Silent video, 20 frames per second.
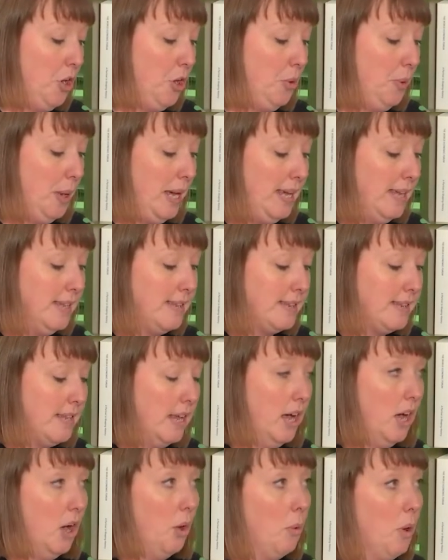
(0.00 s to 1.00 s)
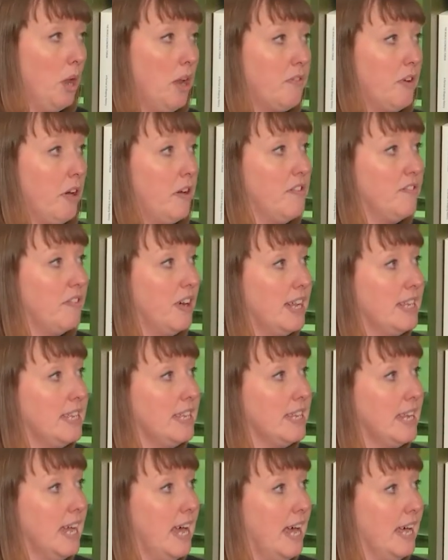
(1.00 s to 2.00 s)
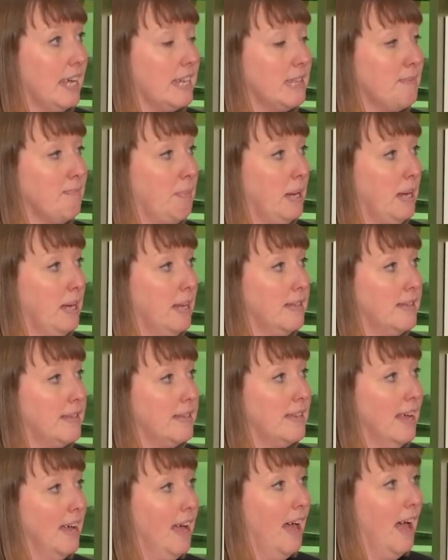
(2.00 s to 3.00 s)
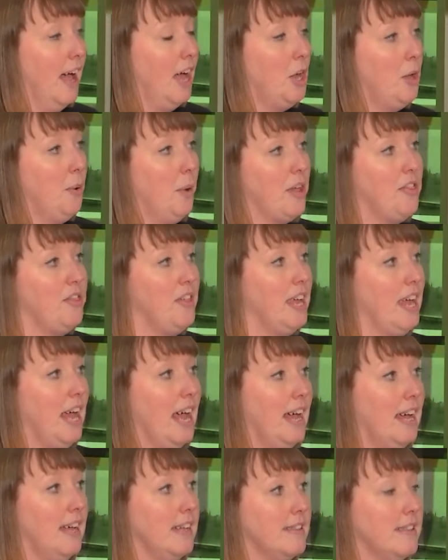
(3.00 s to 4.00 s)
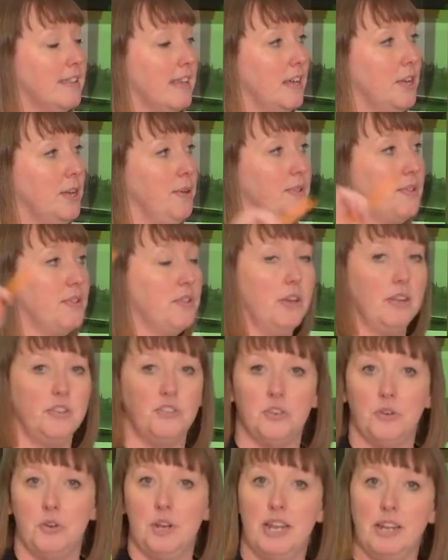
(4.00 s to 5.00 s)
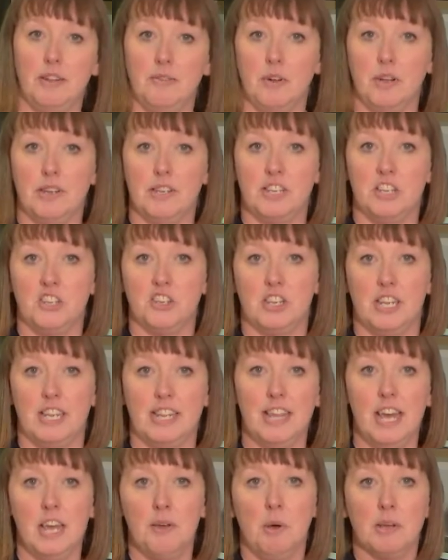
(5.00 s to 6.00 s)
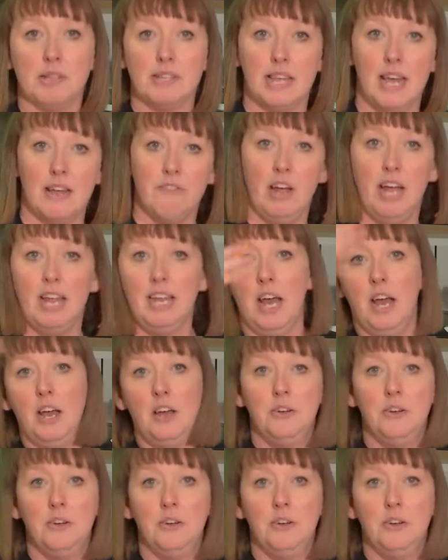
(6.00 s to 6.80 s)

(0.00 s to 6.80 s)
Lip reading: who is one of our invited experts, who I think who's joining digitally. There you are, Sarah. Hello.